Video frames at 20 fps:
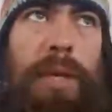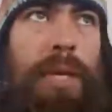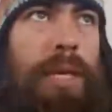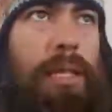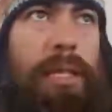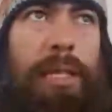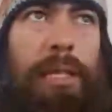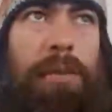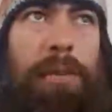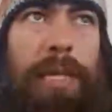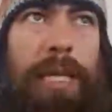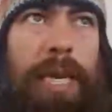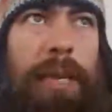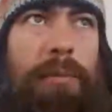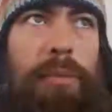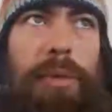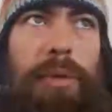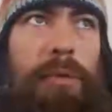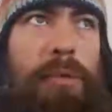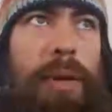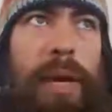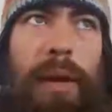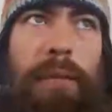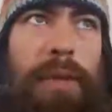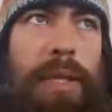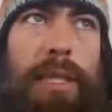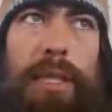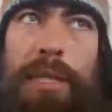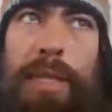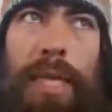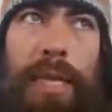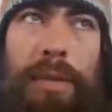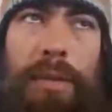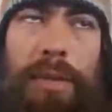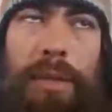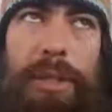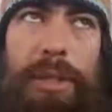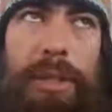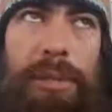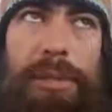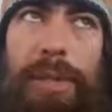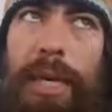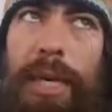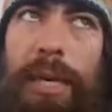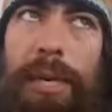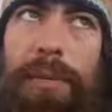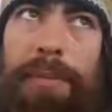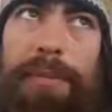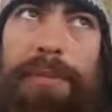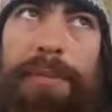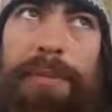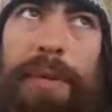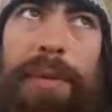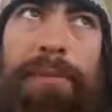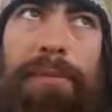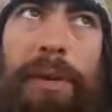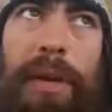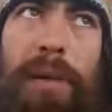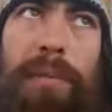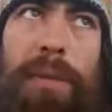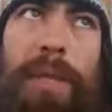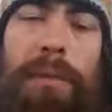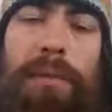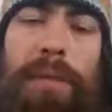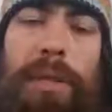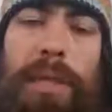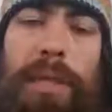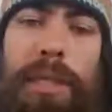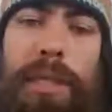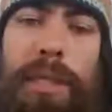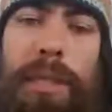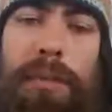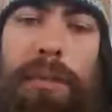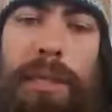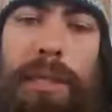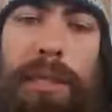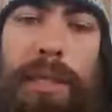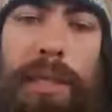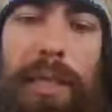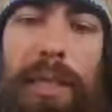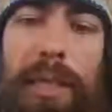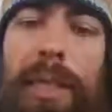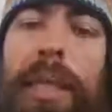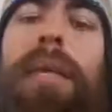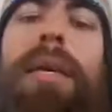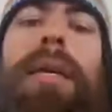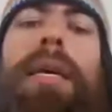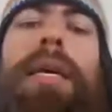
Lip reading: it just became too obvious that there's involvement with the CBC.